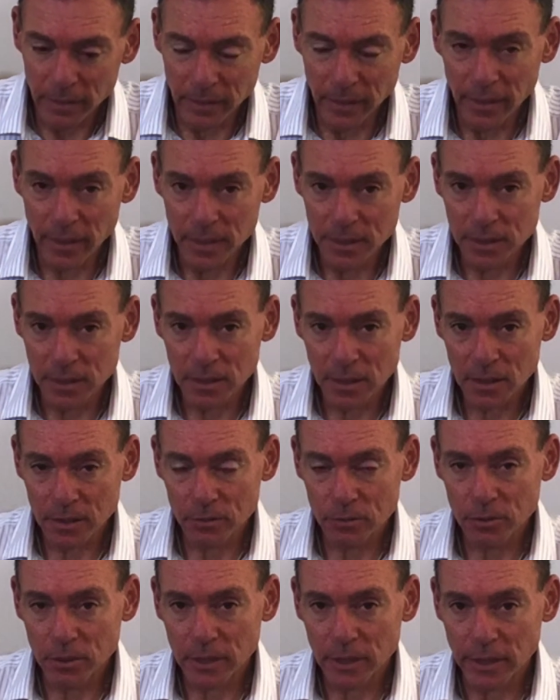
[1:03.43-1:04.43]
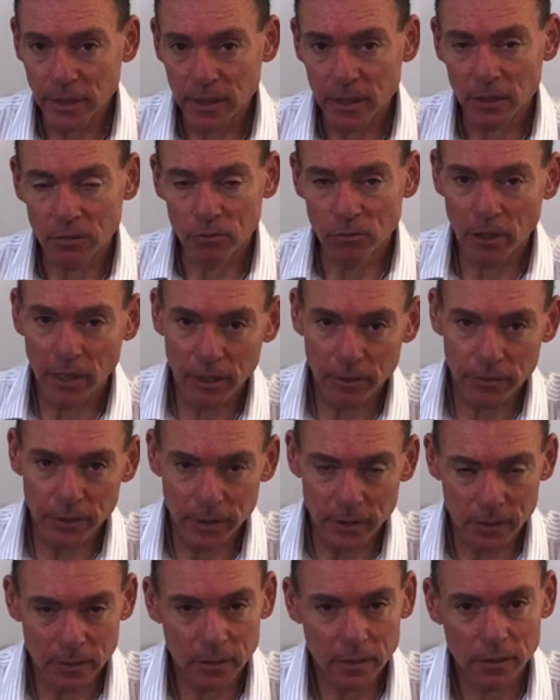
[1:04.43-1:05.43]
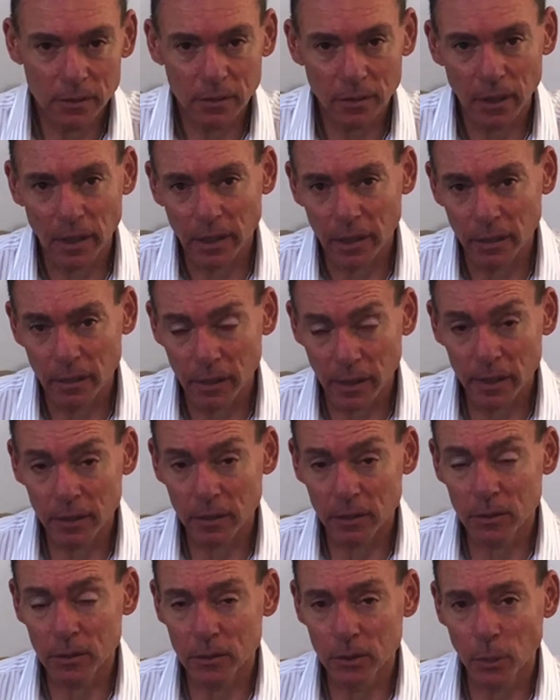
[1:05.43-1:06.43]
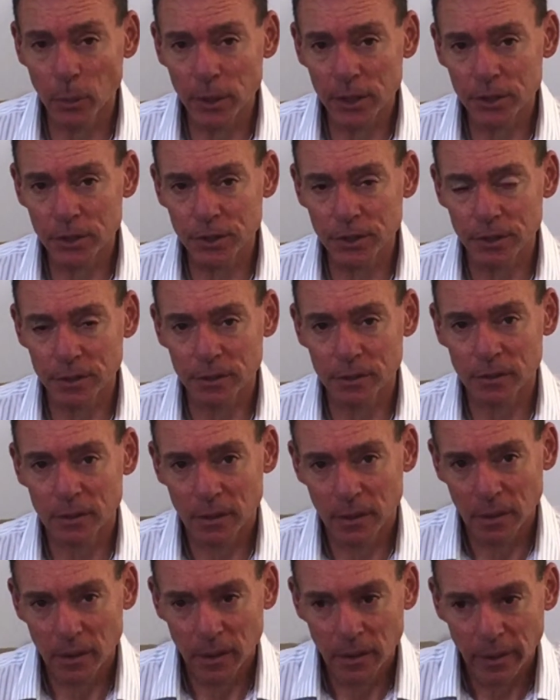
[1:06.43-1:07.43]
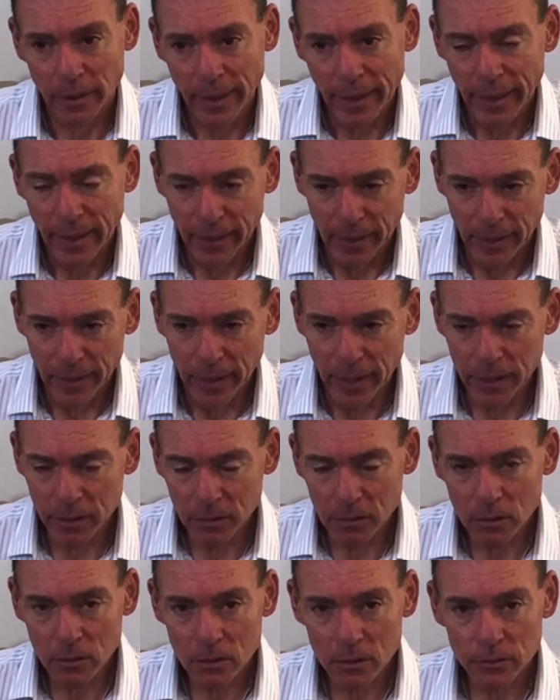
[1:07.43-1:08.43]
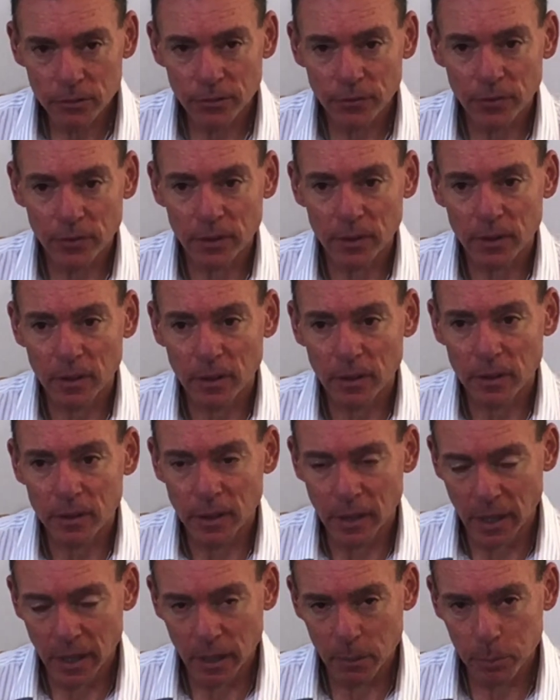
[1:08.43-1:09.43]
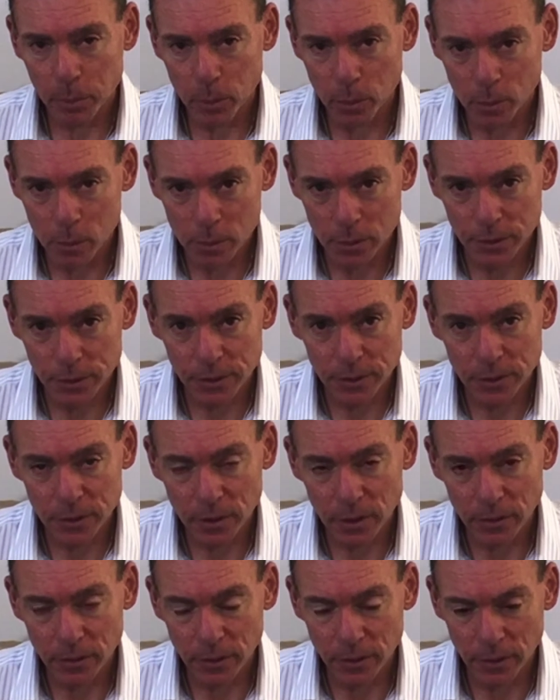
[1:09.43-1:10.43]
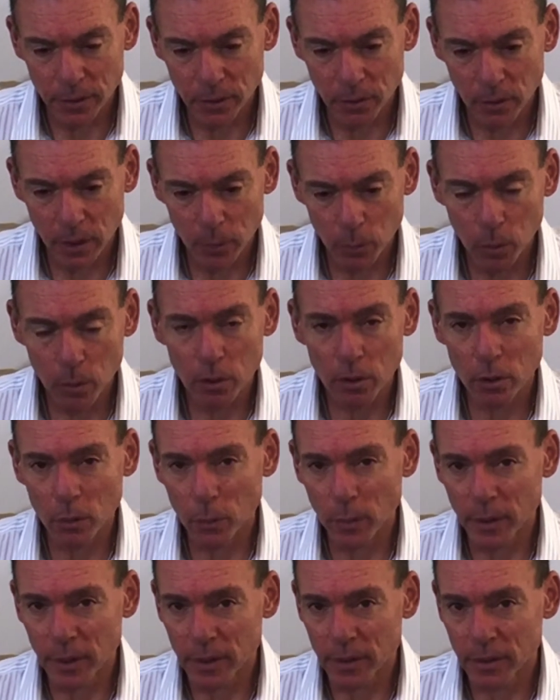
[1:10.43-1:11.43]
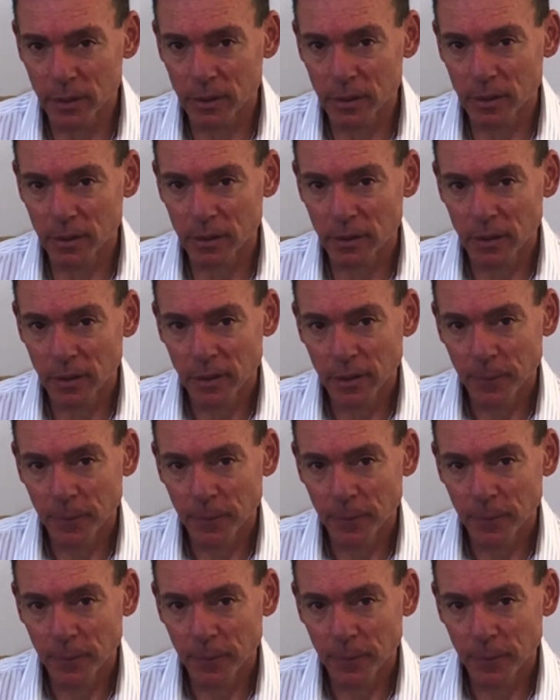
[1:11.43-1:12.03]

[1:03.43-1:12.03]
Yeah, it's another really relevant and a good question. And a lot of the couples that I work with,